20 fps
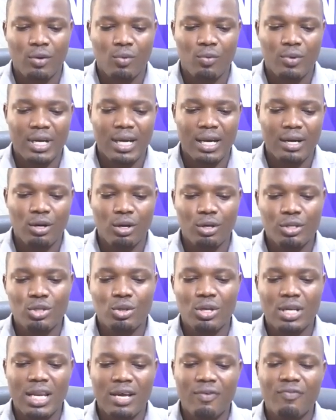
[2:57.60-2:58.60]
We can
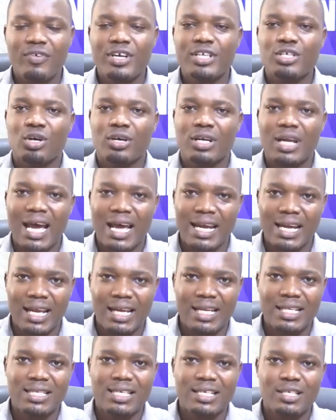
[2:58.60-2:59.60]
also leverage on
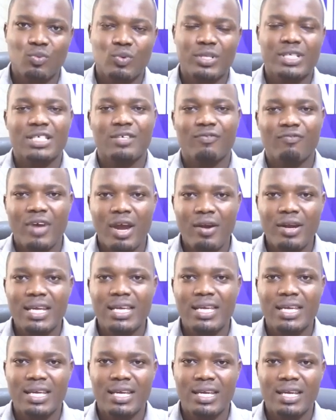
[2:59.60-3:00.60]
analytics, which is very
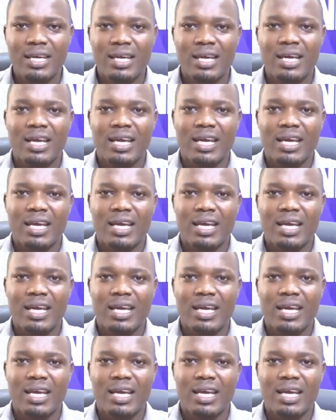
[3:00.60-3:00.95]
key